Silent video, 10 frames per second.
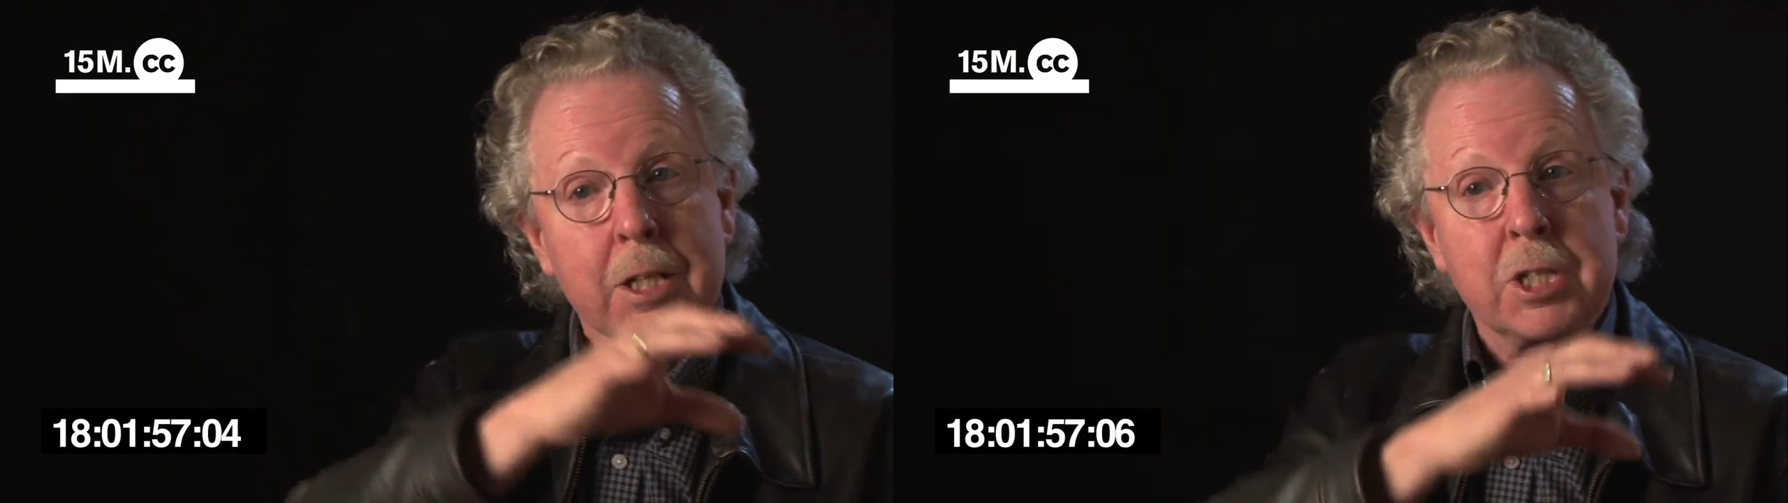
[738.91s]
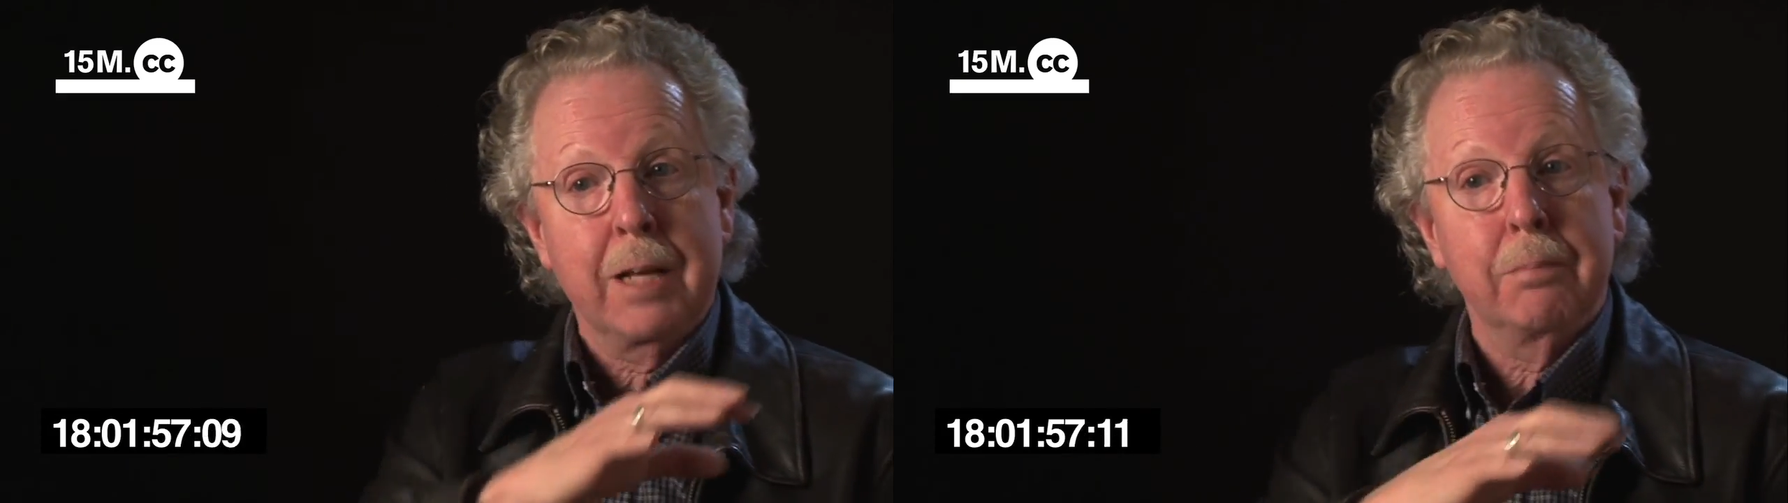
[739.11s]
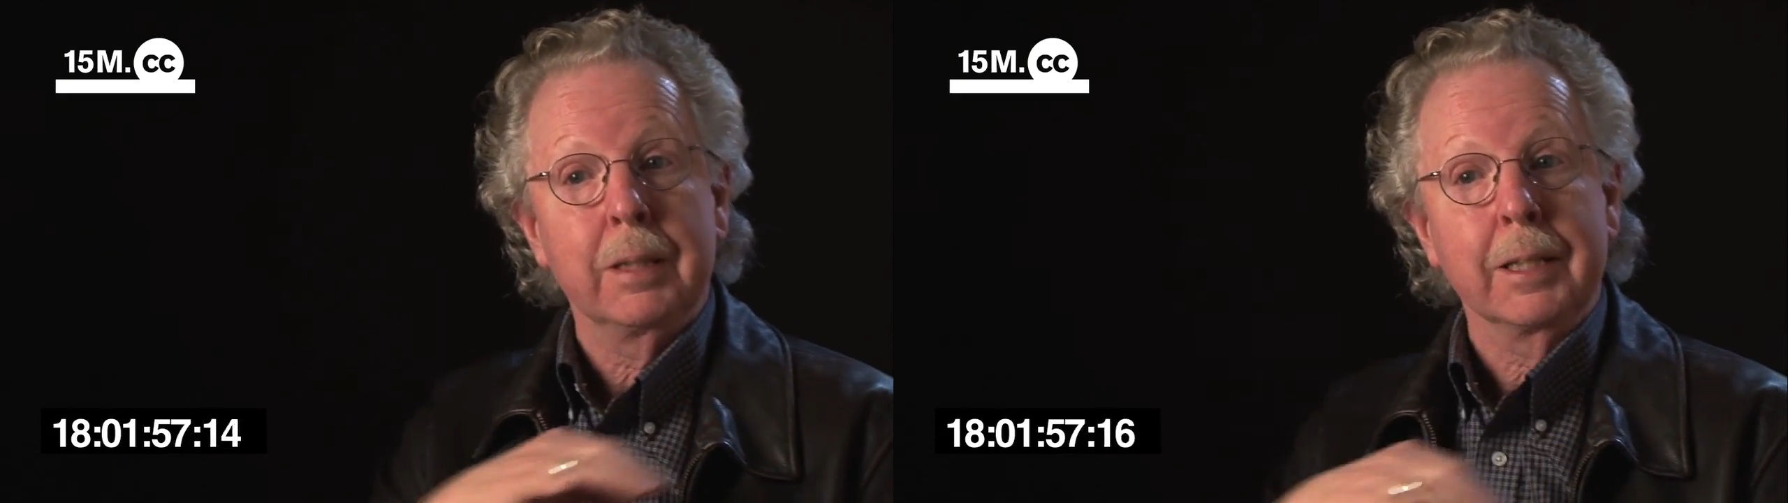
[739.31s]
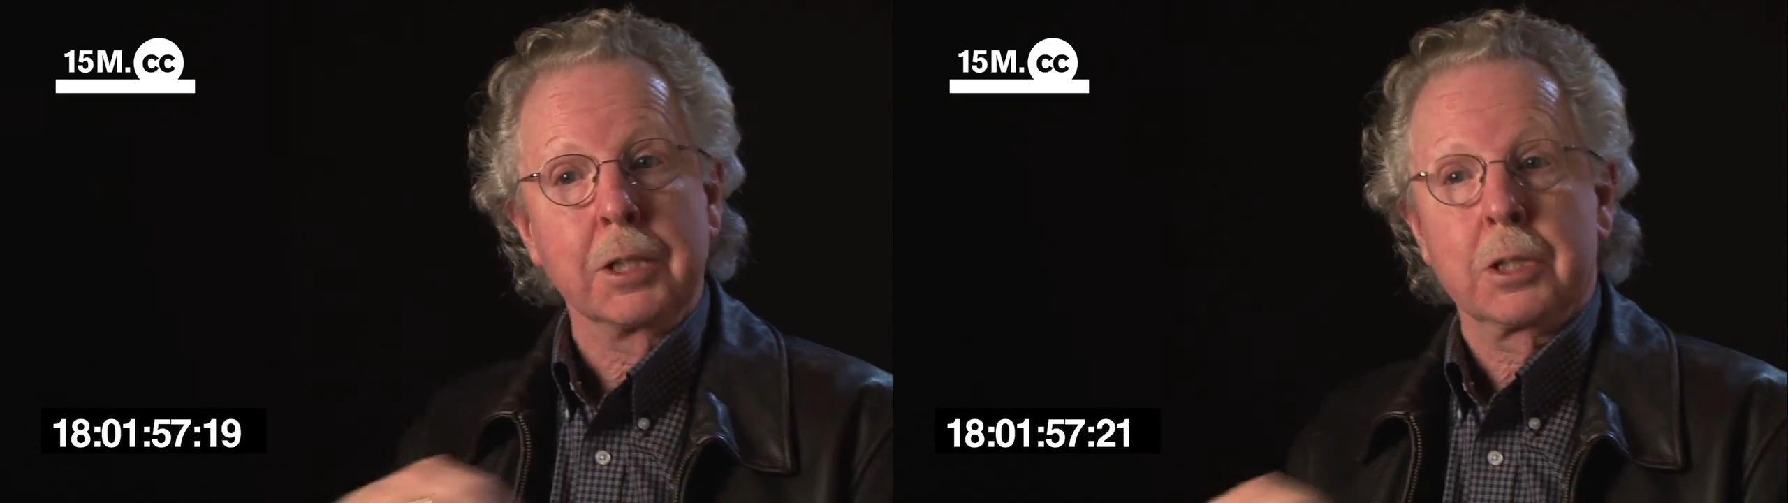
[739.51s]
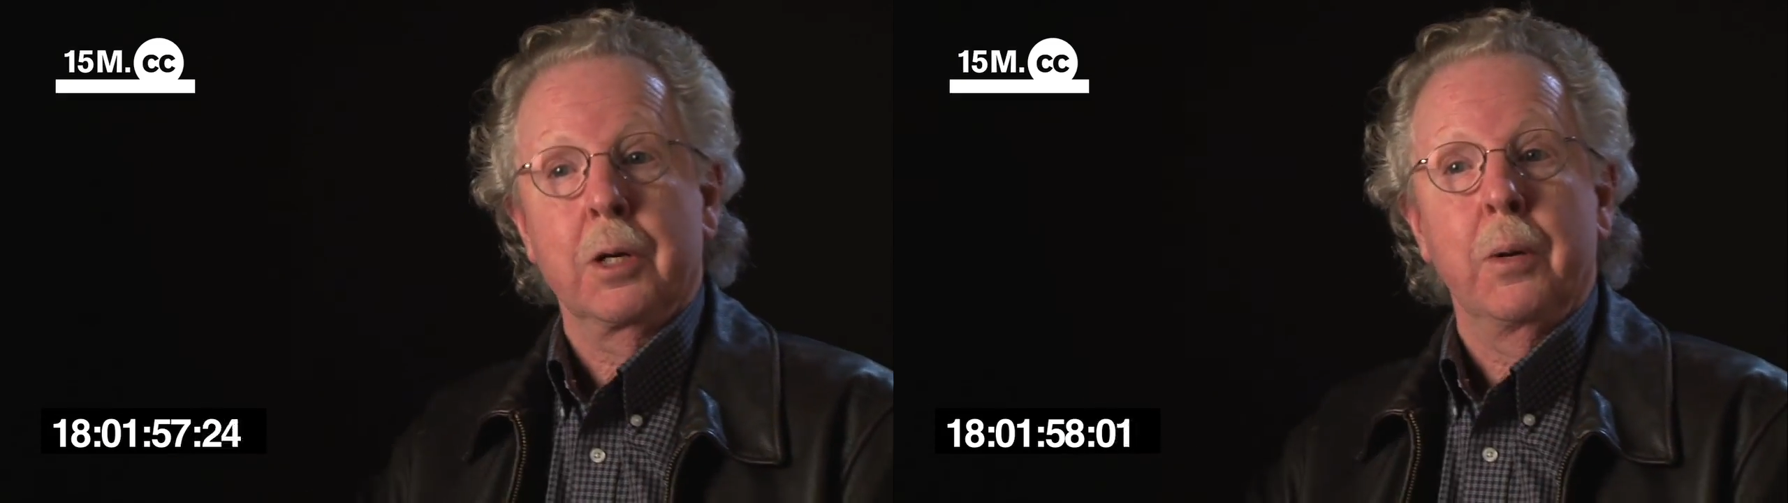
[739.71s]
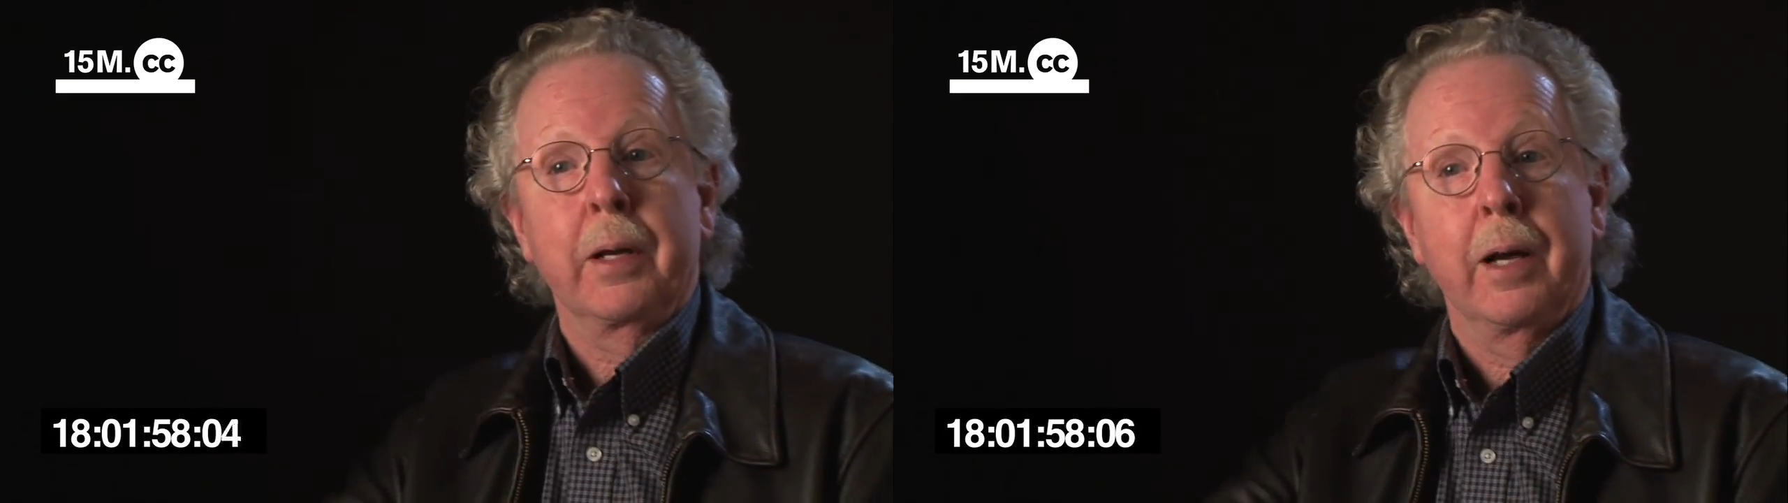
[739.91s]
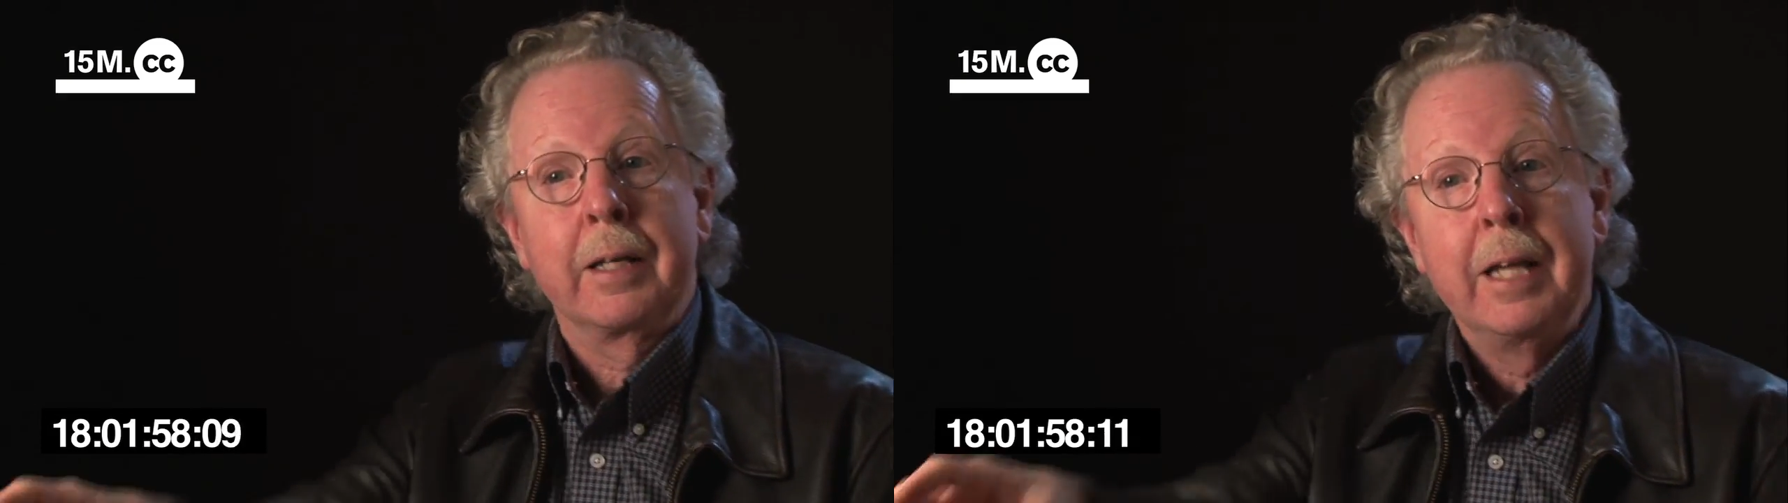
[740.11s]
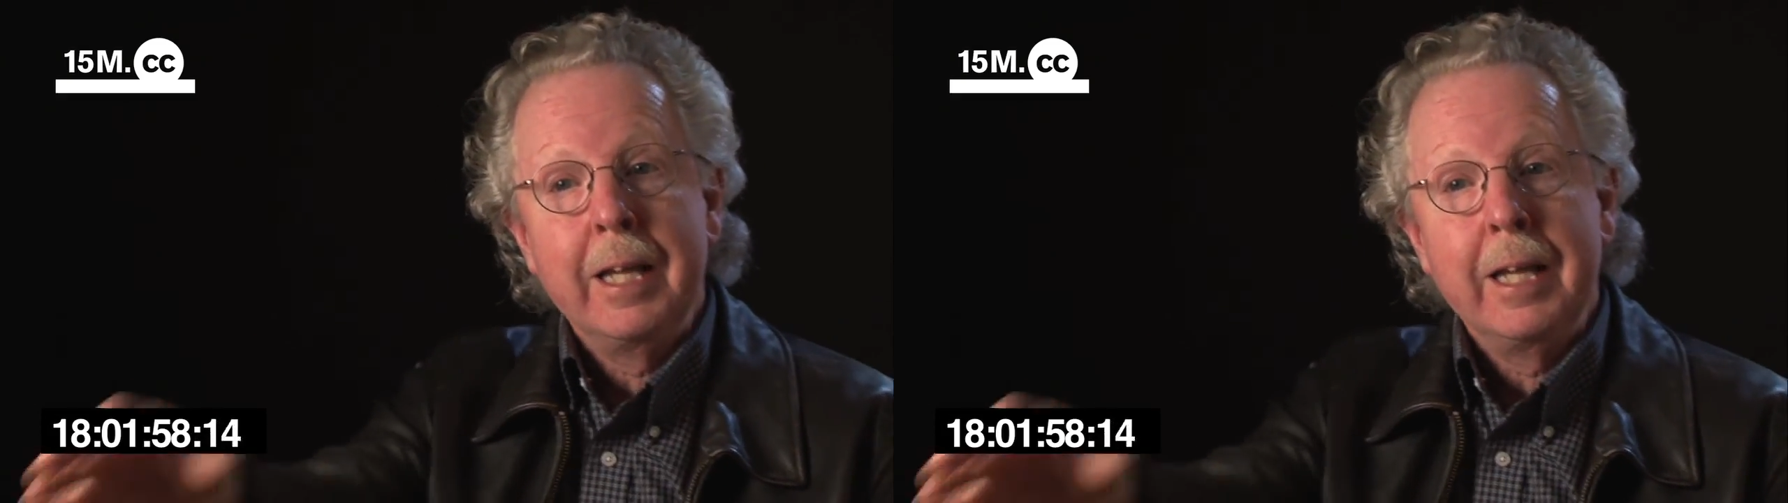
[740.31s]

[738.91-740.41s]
assemblies going on